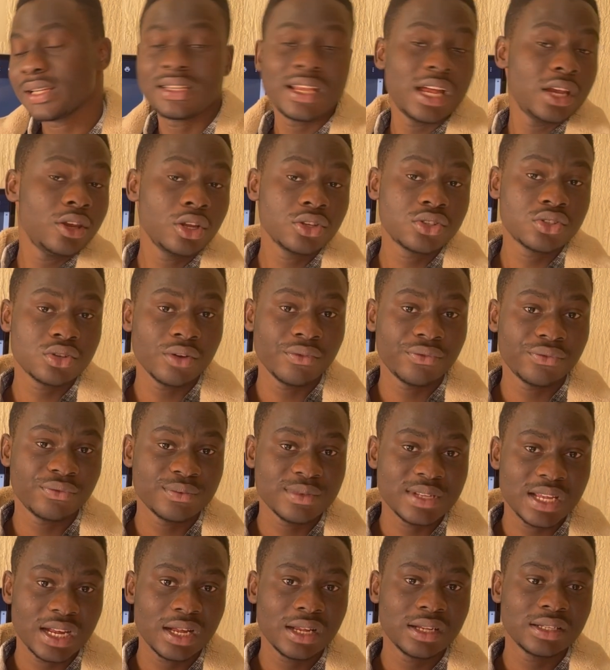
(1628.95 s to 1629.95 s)
there are lots
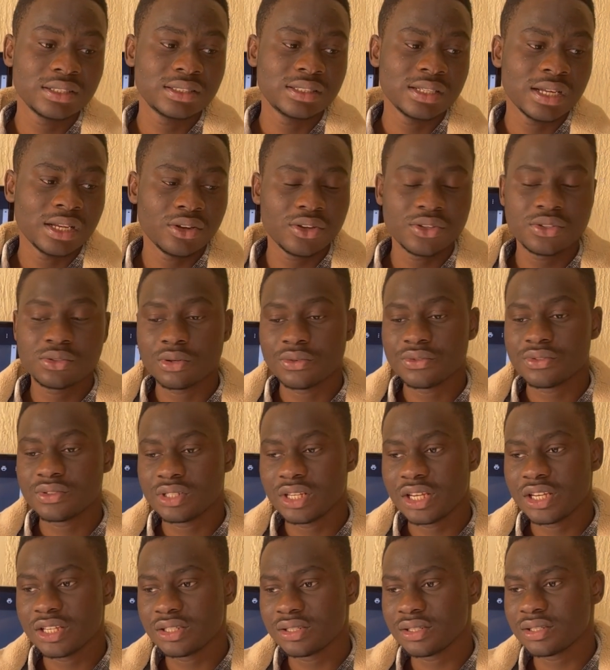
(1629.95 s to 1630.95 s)
of
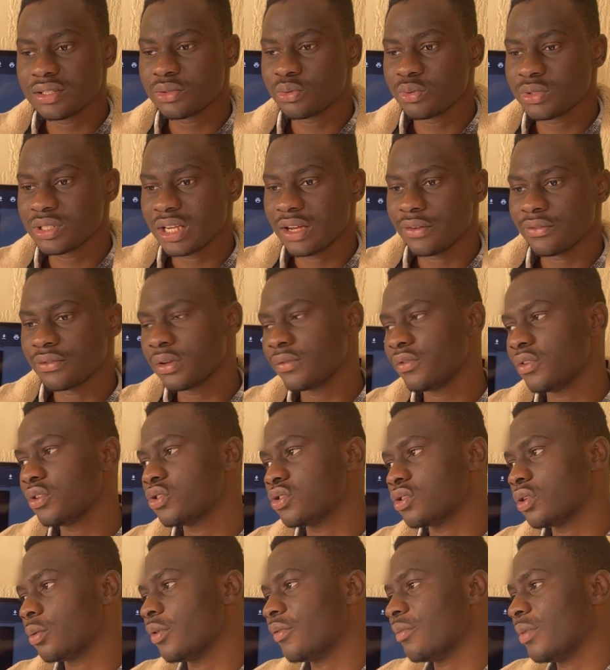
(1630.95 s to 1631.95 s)
stages which I've given to
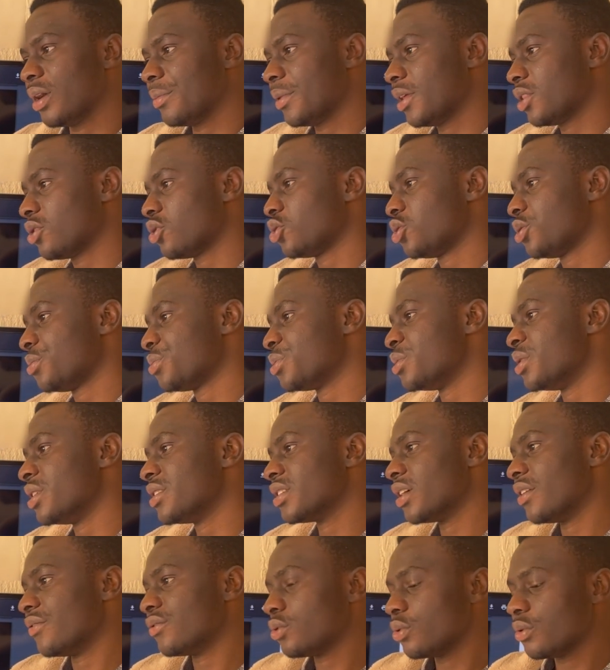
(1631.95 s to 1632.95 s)
some of my mentorship students.
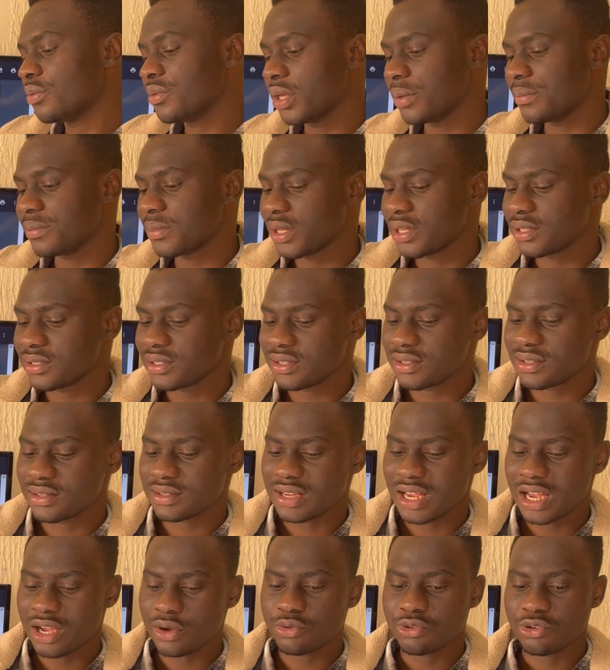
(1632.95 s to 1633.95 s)
I've told them that this is
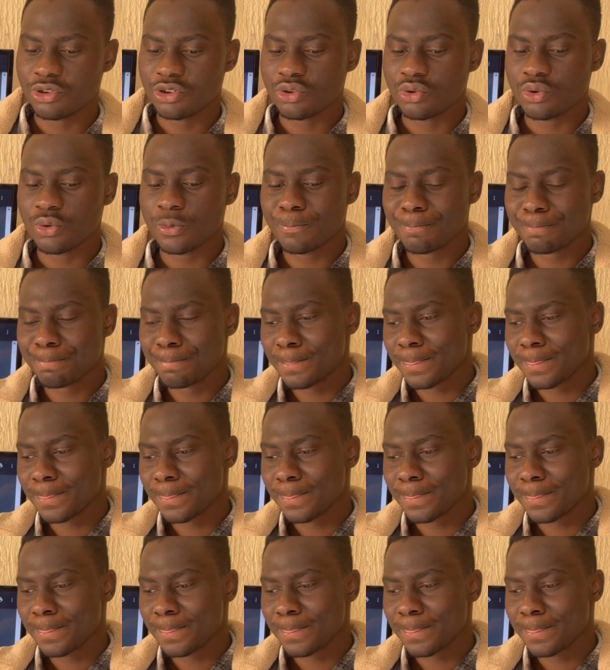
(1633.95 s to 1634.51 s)
how, you know,